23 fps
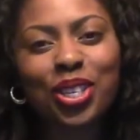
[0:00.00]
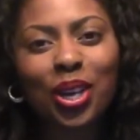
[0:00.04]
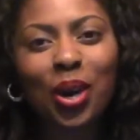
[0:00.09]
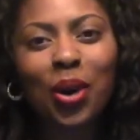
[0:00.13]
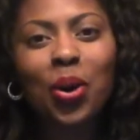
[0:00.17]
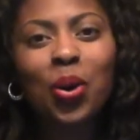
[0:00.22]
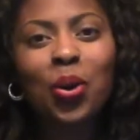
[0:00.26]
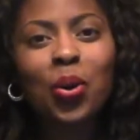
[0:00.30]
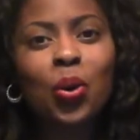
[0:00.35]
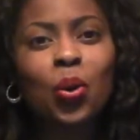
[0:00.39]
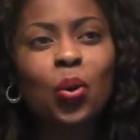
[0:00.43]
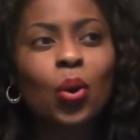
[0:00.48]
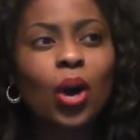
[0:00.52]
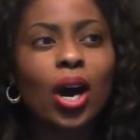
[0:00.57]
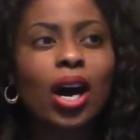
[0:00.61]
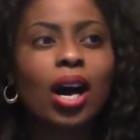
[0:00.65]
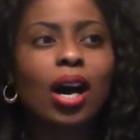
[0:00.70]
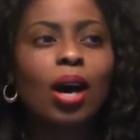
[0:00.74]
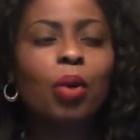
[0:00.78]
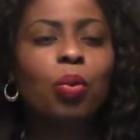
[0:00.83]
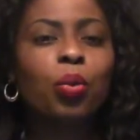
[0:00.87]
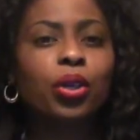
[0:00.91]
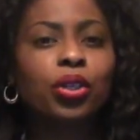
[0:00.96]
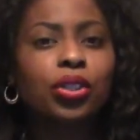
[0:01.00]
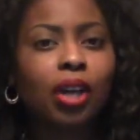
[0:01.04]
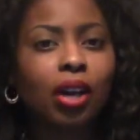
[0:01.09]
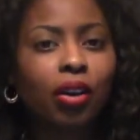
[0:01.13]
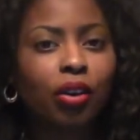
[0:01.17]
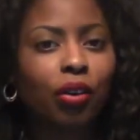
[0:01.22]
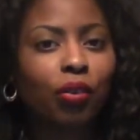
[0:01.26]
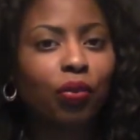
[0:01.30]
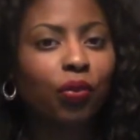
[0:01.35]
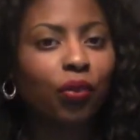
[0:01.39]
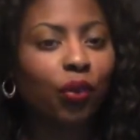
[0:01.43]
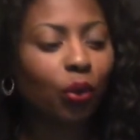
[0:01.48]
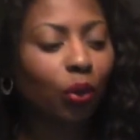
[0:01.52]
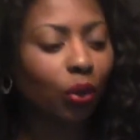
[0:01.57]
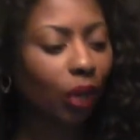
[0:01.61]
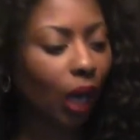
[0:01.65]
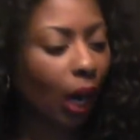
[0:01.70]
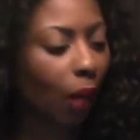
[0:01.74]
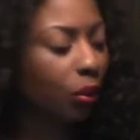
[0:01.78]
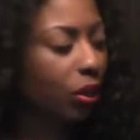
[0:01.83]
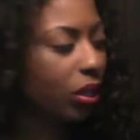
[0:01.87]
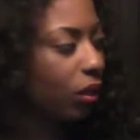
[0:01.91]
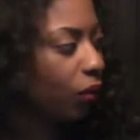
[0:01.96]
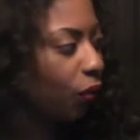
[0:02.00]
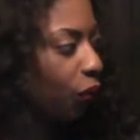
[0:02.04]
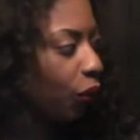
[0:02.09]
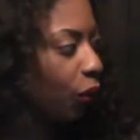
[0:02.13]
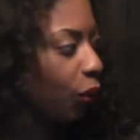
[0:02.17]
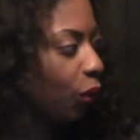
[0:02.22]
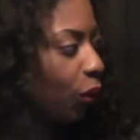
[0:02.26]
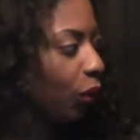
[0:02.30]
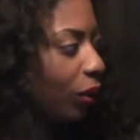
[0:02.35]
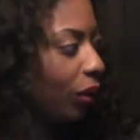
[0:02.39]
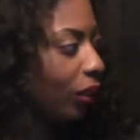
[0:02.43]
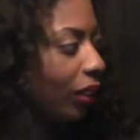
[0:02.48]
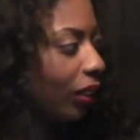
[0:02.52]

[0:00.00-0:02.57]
So uh, we're done our food. How was the food?